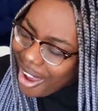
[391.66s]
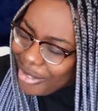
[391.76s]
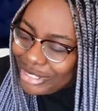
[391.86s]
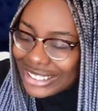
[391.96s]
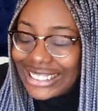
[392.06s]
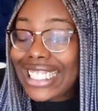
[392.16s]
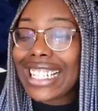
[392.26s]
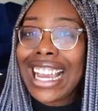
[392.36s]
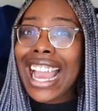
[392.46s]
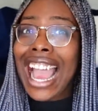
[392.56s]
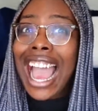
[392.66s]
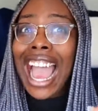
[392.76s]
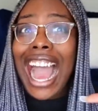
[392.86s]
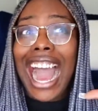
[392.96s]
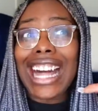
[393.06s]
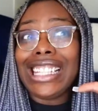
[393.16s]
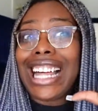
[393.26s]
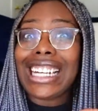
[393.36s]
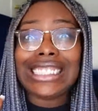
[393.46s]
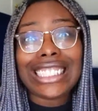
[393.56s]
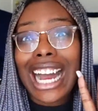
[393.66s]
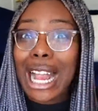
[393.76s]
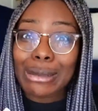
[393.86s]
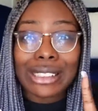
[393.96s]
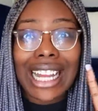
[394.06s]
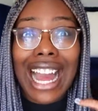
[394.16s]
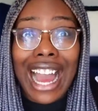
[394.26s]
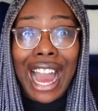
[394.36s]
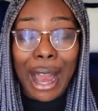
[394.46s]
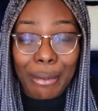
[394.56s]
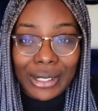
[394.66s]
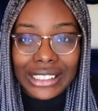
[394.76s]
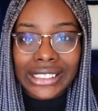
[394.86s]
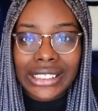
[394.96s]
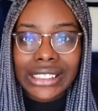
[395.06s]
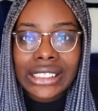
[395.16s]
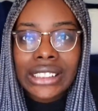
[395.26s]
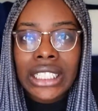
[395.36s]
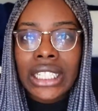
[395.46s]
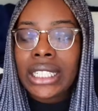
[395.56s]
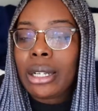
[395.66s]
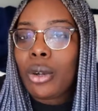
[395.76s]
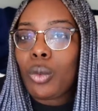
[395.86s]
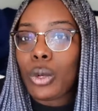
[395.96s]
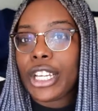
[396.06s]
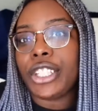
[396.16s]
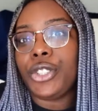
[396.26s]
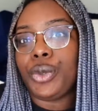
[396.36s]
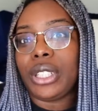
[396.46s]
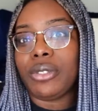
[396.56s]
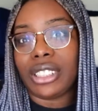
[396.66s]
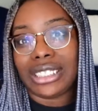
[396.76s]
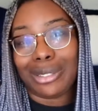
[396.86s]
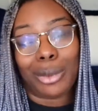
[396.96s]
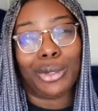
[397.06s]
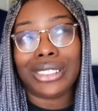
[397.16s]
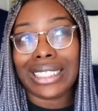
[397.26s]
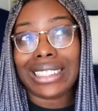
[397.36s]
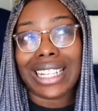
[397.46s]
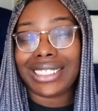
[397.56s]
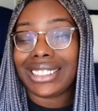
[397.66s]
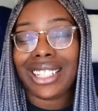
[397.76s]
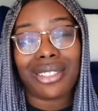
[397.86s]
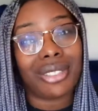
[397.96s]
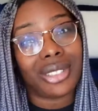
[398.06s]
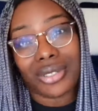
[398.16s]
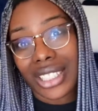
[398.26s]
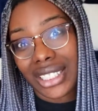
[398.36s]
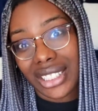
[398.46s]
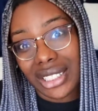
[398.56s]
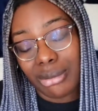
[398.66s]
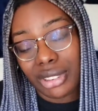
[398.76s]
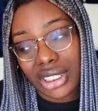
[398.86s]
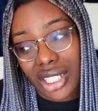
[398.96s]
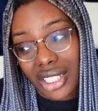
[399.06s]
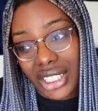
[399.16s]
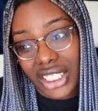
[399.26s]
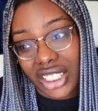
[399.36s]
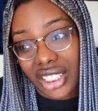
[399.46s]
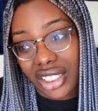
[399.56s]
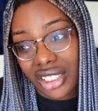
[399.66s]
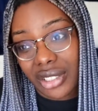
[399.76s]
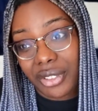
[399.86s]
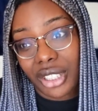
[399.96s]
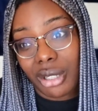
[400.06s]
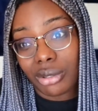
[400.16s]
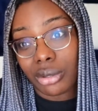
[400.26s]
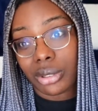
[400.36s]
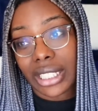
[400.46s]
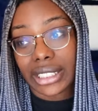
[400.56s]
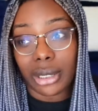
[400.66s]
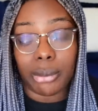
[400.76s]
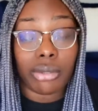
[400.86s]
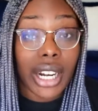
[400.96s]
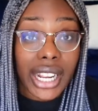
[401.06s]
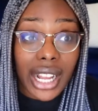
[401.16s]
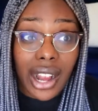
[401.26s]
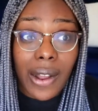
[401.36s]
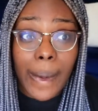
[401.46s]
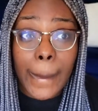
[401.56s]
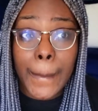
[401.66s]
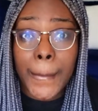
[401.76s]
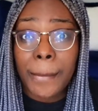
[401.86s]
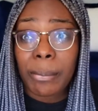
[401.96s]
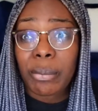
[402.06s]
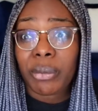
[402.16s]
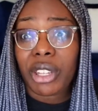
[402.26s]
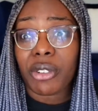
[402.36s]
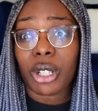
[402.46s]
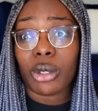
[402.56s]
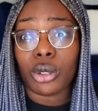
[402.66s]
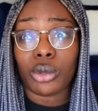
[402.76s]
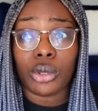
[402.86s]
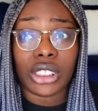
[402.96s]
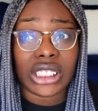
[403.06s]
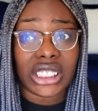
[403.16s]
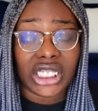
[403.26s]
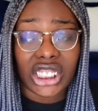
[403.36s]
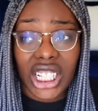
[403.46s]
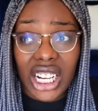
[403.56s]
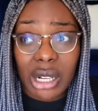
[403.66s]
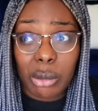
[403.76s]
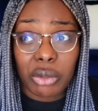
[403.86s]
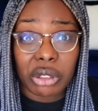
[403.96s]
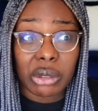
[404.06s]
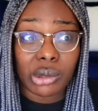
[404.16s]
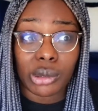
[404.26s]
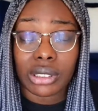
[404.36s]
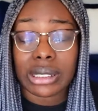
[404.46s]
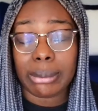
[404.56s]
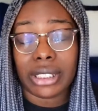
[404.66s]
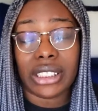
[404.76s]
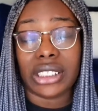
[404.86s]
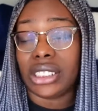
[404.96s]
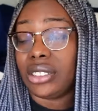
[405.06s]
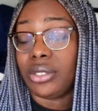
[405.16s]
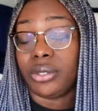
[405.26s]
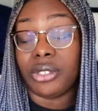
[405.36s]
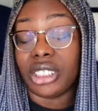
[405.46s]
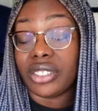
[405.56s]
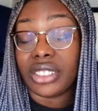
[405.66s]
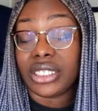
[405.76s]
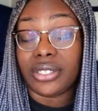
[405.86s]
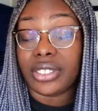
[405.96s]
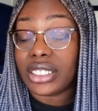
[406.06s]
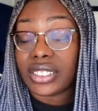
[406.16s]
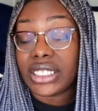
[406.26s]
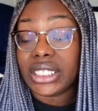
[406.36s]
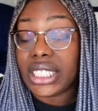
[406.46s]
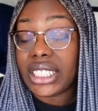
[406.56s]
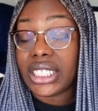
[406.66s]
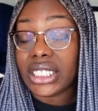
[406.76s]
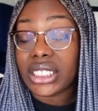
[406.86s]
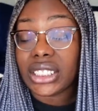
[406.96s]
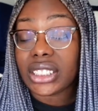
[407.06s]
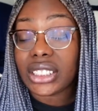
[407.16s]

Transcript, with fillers: I'm just like, a lot of times that happens when you need friends the most, and that's not a real friend. I'm sorry, girl. If you're going through like a breakup, if you're going through losing your job, if you're going through something very, very like